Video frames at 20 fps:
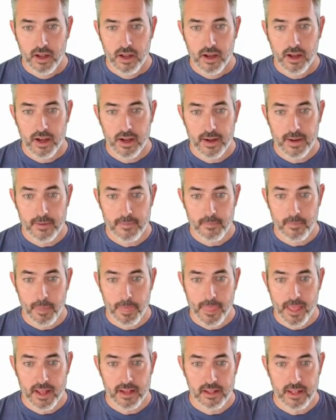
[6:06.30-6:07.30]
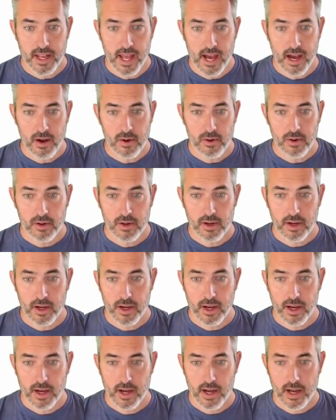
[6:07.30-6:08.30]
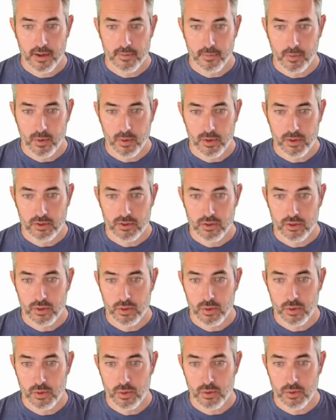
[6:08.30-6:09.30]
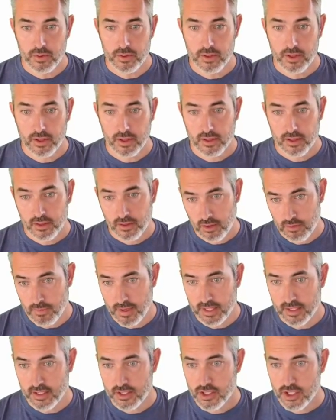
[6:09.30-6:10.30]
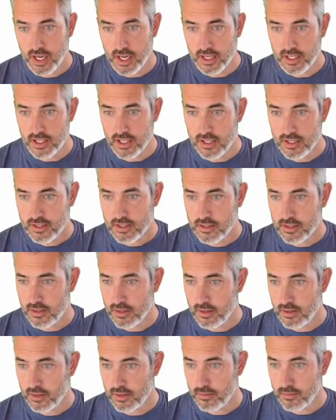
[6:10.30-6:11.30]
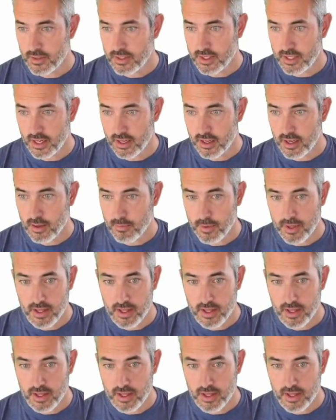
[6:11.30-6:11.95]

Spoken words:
And now I'm going to do commit the changes. So I'm just going to copy